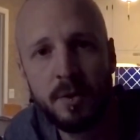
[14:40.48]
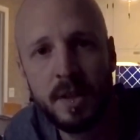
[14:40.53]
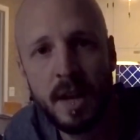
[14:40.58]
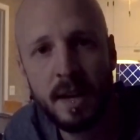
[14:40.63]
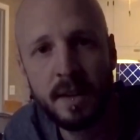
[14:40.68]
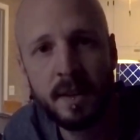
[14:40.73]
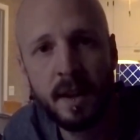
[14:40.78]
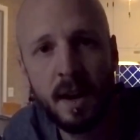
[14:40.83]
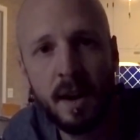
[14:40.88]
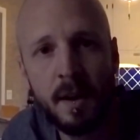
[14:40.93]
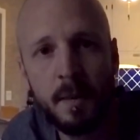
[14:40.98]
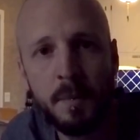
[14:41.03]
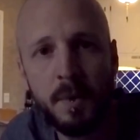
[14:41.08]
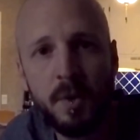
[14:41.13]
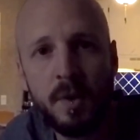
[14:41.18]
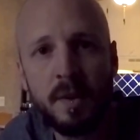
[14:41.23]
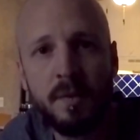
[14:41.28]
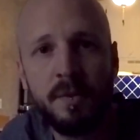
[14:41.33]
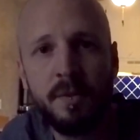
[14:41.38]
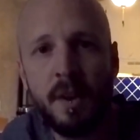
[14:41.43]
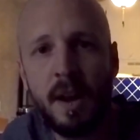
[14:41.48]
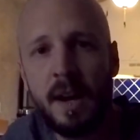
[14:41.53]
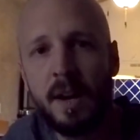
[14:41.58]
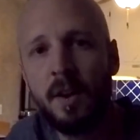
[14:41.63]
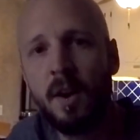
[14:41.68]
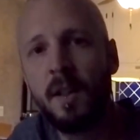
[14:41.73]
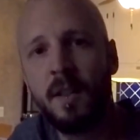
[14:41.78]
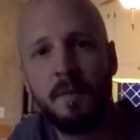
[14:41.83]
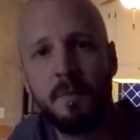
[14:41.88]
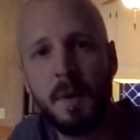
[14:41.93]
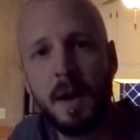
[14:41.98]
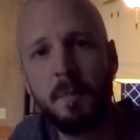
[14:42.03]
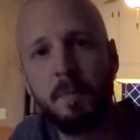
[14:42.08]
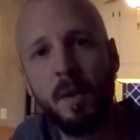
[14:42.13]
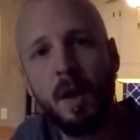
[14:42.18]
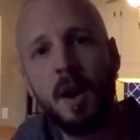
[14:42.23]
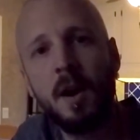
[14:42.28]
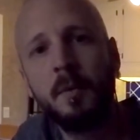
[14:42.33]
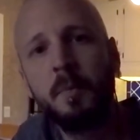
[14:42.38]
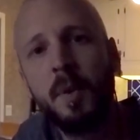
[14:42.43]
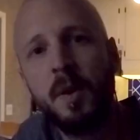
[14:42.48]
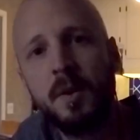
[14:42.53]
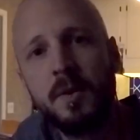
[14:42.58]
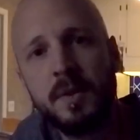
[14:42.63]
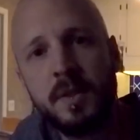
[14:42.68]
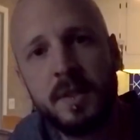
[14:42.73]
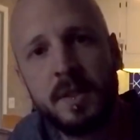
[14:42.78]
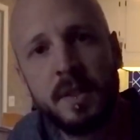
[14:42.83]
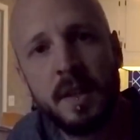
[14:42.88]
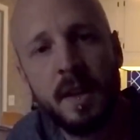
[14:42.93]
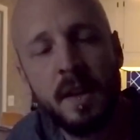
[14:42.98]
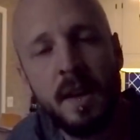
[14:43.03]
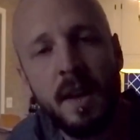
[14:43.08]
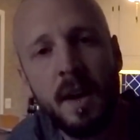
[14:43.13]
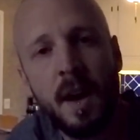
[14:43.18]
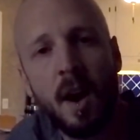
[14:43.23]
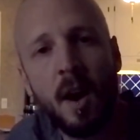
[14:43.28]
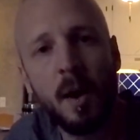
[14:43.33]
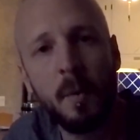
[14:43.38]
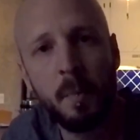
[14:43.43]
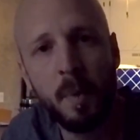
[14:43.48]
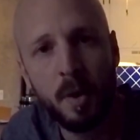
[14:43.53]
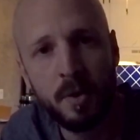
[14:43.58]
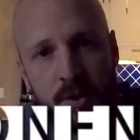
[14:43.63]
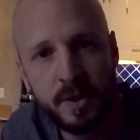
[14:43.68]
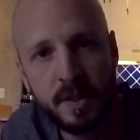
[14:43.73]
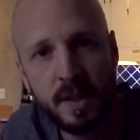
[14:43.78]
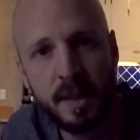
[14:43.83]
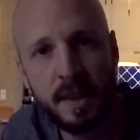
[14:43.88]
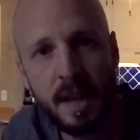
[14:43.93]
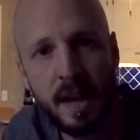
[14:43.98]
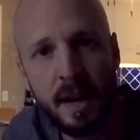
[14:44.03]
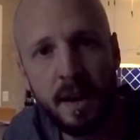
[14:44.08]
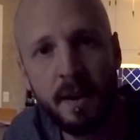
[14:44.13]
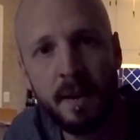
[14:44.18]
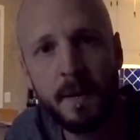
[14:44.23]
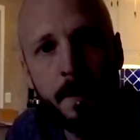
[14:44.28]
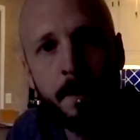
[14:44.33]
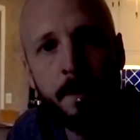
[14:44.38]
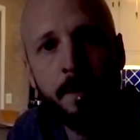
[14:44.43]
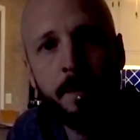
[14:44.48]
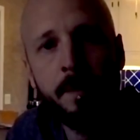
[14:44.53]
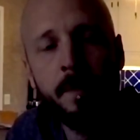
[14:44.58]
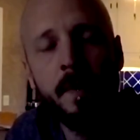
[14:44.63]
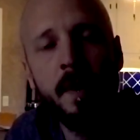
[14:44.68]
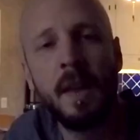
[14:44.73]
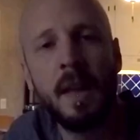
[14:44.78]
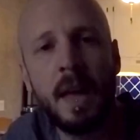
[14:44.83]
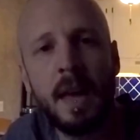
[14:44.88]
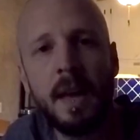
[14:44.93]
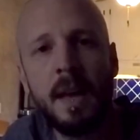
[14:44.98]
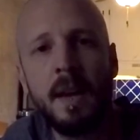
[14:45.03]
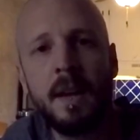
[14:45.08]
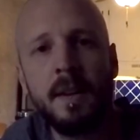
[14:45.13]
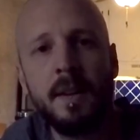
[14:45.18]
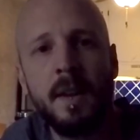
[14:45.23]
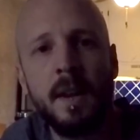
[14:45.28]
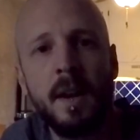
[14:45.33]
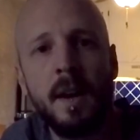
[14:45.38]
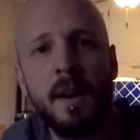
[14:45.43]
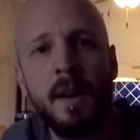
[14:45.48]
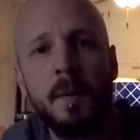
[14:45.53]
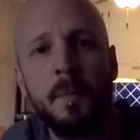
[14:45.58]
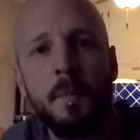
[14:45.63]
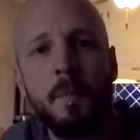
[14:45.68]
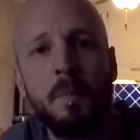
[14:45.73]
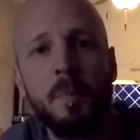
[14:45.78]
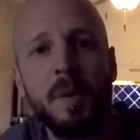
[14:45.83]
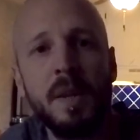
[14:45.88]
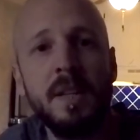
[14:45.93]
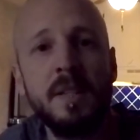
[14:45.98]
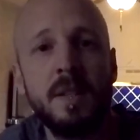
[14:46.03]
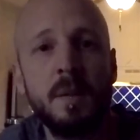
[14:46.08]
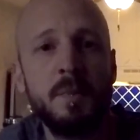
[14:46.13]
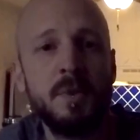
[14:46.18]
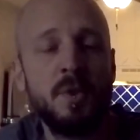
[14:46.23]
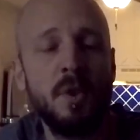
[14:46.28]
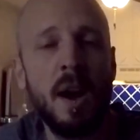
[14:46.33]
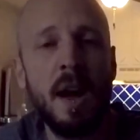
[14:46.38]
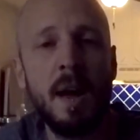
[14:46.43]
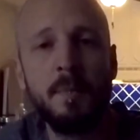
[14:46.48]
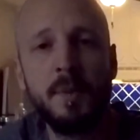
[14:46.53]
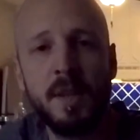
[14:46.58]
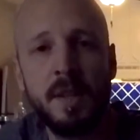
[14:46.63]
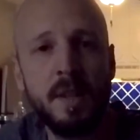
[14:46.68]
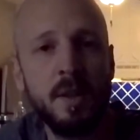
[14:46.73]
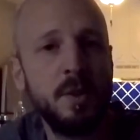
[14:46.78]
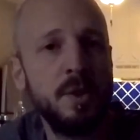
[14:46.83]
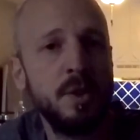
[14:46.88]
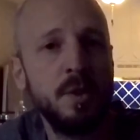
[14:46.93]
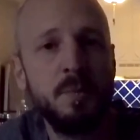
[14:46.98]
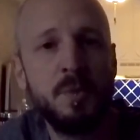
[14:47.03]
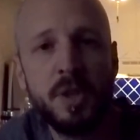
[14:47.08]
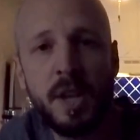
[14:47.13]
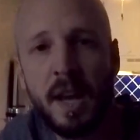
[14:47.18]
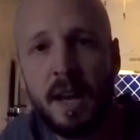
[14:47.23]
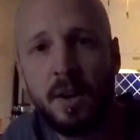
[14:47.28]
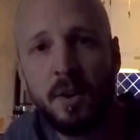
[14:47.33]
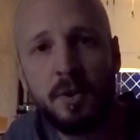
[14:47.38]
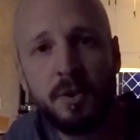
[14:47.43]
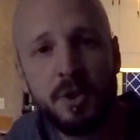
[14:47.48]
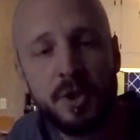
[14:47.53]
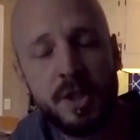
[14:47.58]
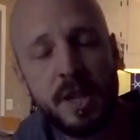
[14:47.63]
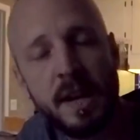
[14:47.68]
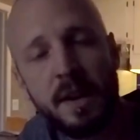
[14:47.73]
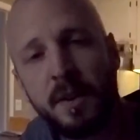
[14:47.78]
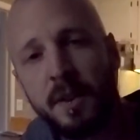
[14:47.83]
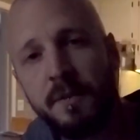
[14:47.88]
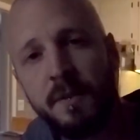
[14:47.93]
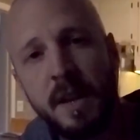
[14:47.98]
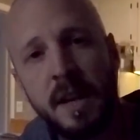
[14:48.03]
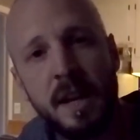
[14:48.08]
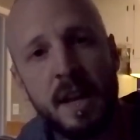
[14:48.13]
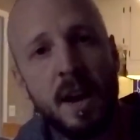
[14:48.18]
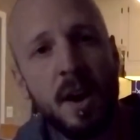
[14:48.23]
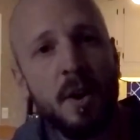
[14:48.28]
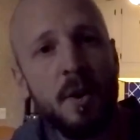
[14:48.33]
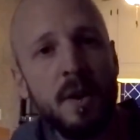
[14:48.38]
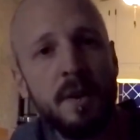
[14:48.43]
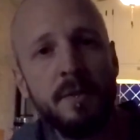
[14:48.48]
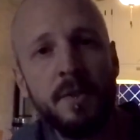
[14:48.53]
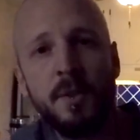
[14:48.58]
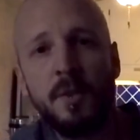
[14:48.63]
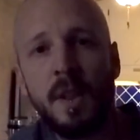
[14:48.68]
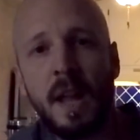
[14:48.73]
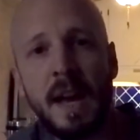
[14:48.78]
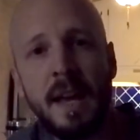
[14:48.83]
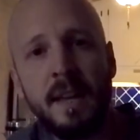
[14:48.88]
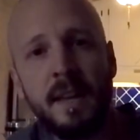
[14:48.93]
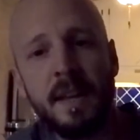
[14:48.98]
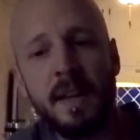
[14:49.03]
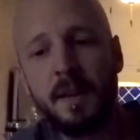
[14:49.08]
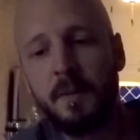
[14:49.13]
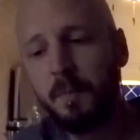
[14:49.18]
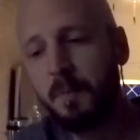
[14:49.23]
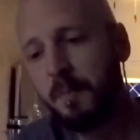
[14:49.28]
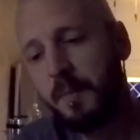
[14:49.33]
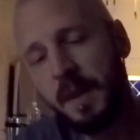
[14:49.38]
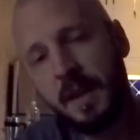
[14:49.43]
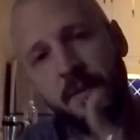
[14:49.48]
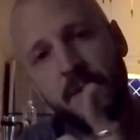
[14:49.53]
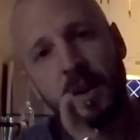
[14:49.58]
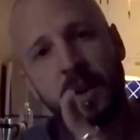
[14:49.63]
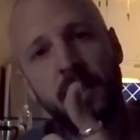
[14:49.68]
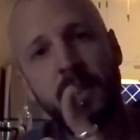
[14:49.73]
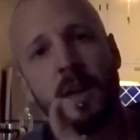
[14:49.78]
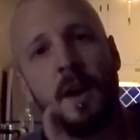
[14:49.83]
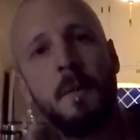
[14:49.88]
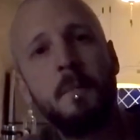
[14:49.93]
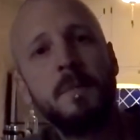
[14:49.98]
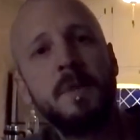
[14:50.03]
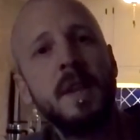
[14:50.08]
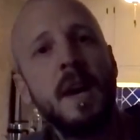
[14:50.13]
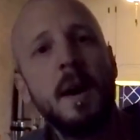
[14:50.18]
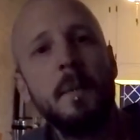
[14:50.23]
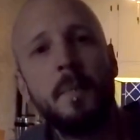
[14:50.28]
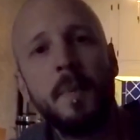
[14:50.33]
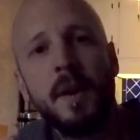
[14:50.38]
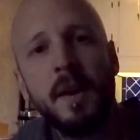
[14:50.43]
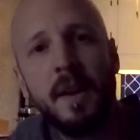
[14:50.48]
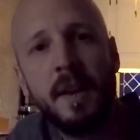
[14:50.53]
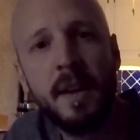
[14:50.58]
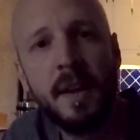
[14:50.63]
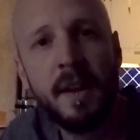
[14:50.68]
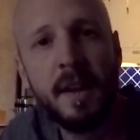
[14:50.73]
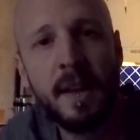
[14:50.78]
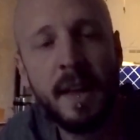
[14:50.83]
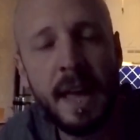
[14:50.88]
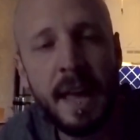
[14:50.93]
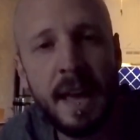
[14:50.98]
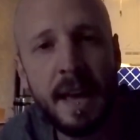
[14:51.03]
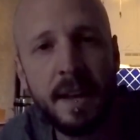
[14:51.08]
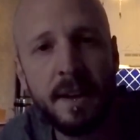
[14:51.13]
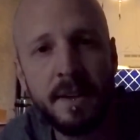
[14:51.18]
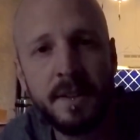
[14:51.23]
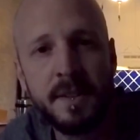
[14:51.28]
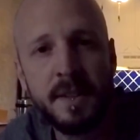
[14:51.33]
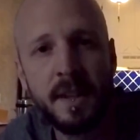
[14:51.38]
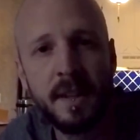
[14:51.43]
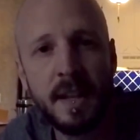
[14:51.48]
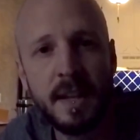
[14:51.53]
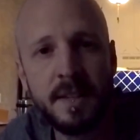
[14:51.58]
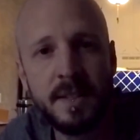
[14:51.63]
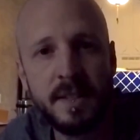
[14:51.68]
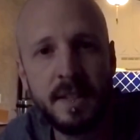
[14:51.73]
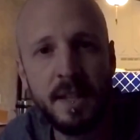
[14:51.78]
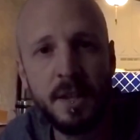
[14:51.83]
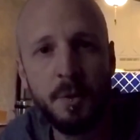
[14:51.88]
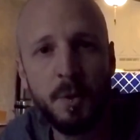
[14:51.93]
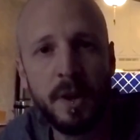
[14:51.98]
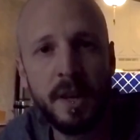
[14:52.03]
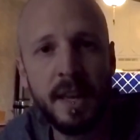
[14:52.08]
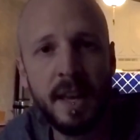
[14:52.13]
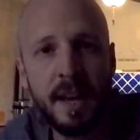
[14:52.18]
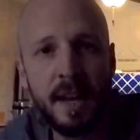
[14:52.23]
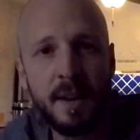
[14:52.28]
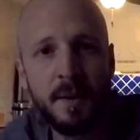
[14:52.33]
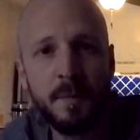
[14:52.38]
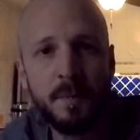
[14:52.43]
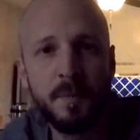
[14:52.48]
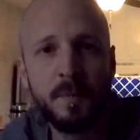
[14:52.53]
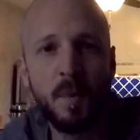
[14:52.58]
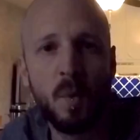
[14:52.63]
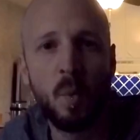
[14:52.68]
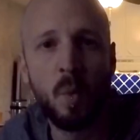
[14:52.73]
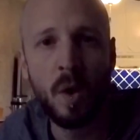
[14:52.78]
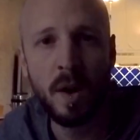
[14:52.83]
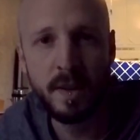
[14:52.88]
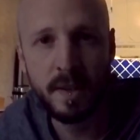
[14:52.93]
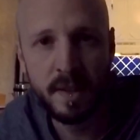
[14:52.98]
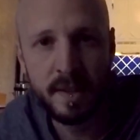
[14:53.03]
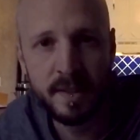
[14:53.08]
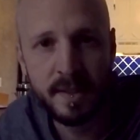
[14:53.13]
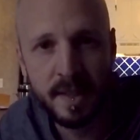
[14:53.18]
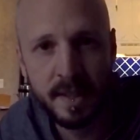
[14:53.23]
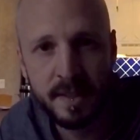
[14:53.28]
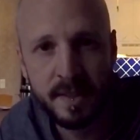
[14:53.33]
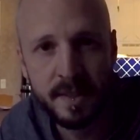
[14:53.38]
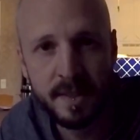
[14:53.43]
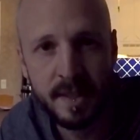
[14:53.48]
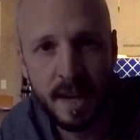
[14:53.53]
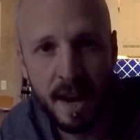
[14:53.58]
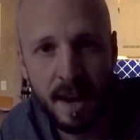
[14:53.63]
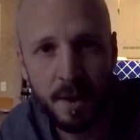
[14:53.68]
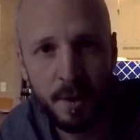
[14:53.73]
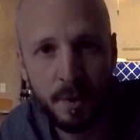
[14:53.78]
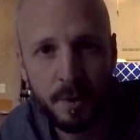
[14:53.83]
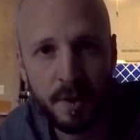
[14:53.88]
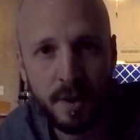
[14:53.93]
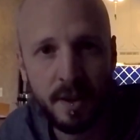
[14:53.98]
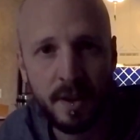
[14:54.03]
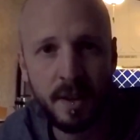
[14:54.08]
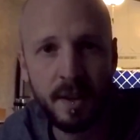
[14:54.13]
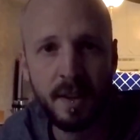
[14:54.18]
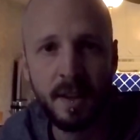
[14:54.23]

dot com. You can find all of my blog posts are posted there. And um, please subscribe to the YouTube channel, share the video if you like it, give it a thumbs up. And until I see you again, oneness in sound,